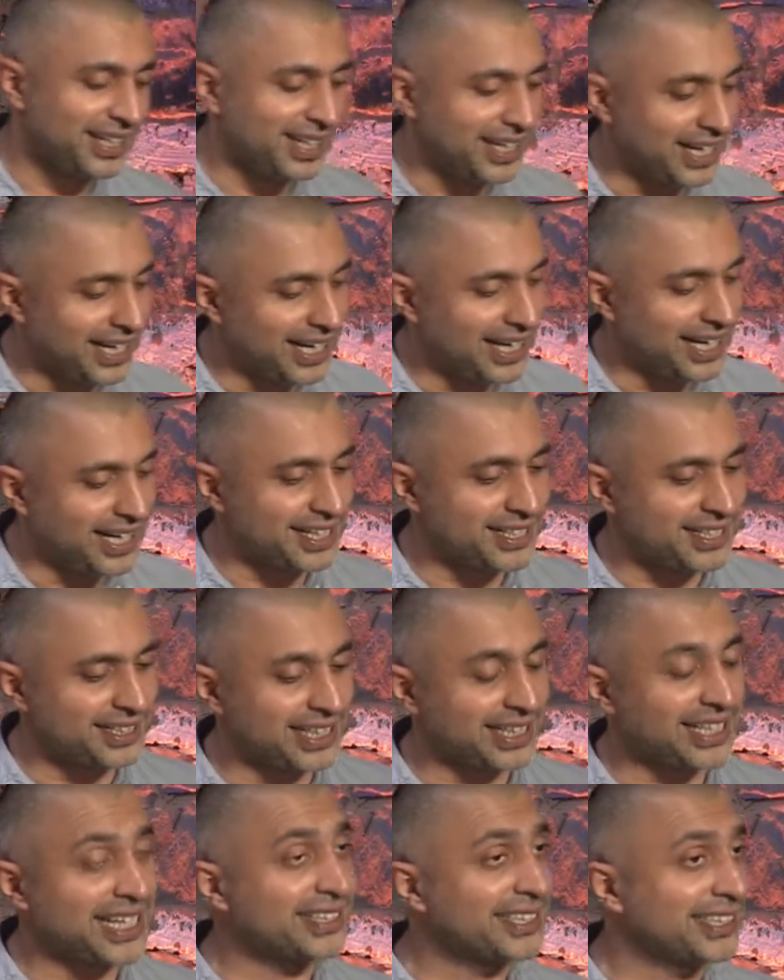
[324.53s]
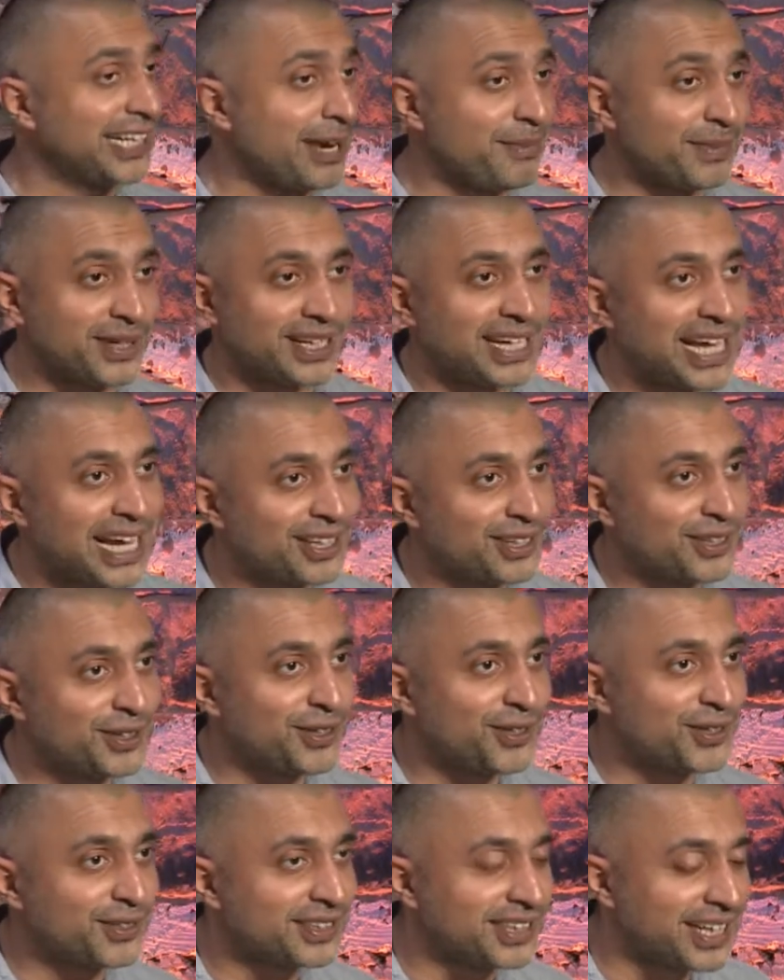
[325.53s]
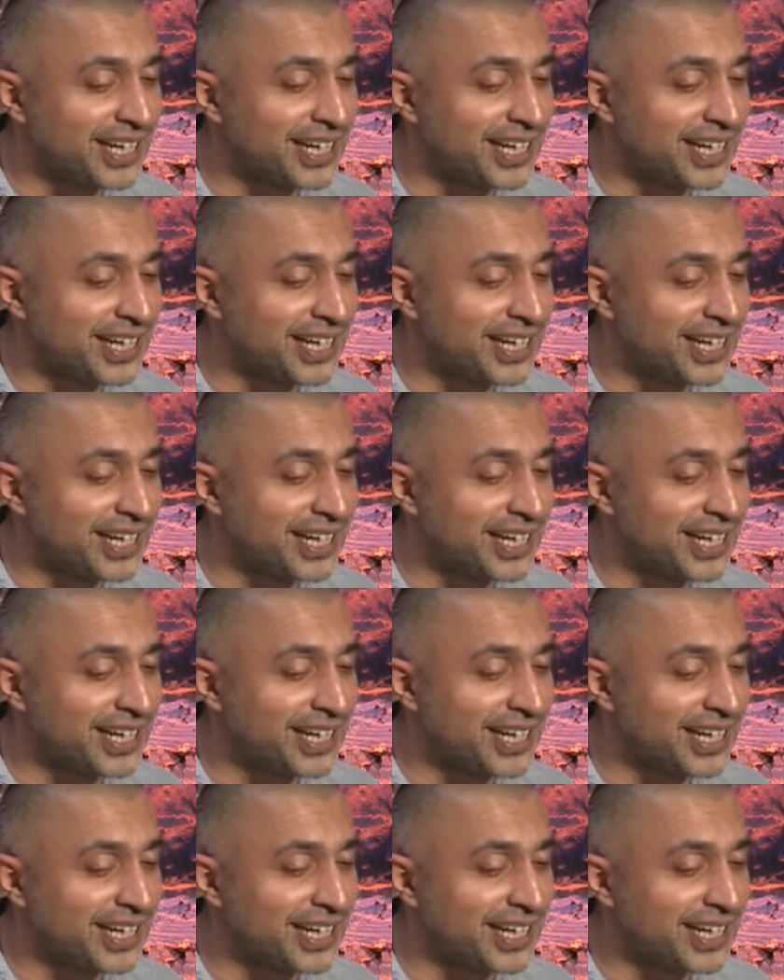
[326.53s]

uh, and she said, that's the name of the landlord,